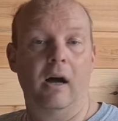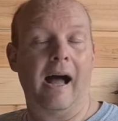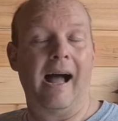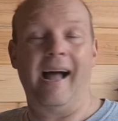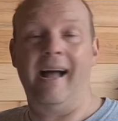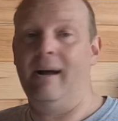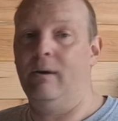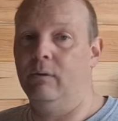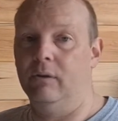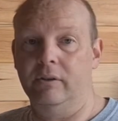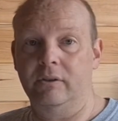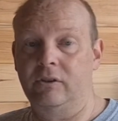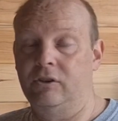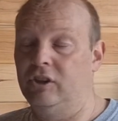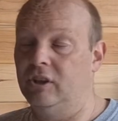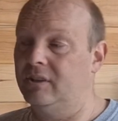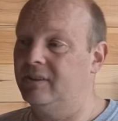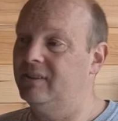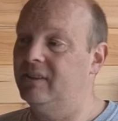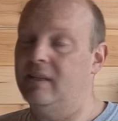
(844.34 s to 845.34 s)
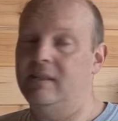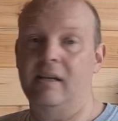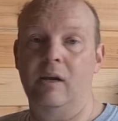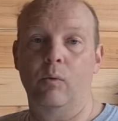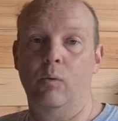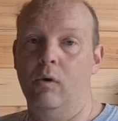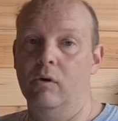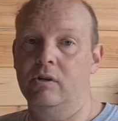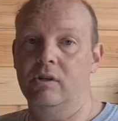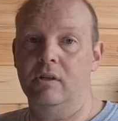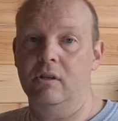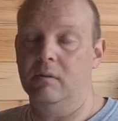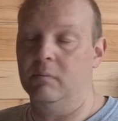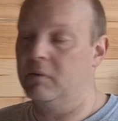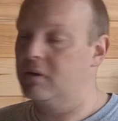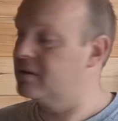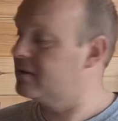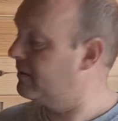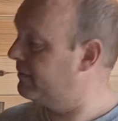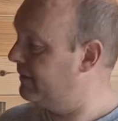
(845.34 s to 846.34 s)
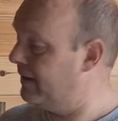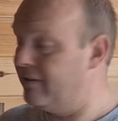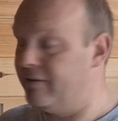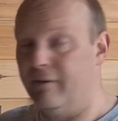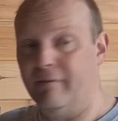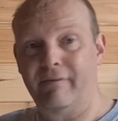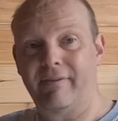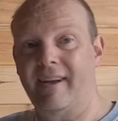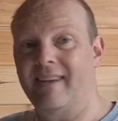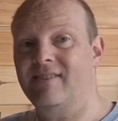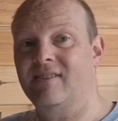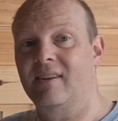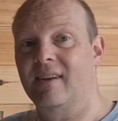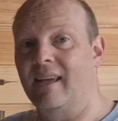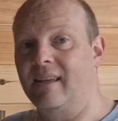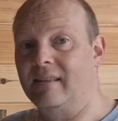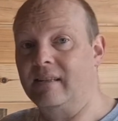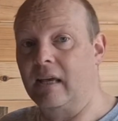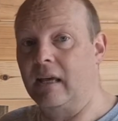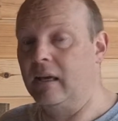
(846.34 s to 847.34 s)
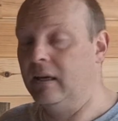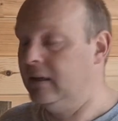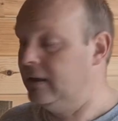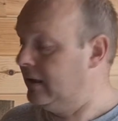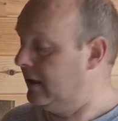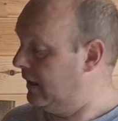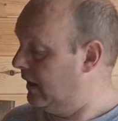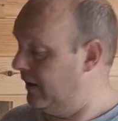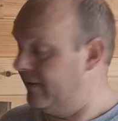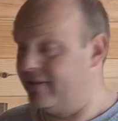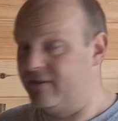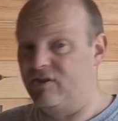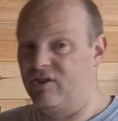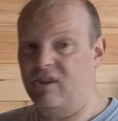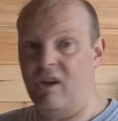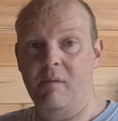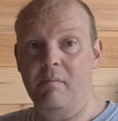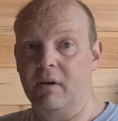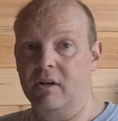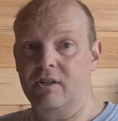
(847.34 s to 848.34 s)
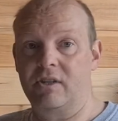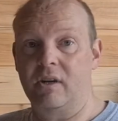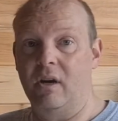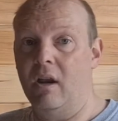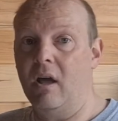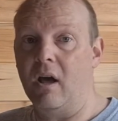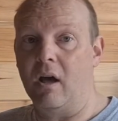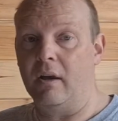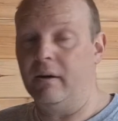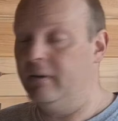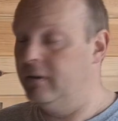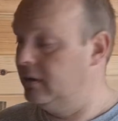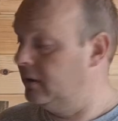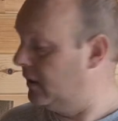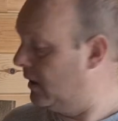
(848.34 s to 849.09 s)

hours just sitting watching them because I found them fascinating and so much to learn.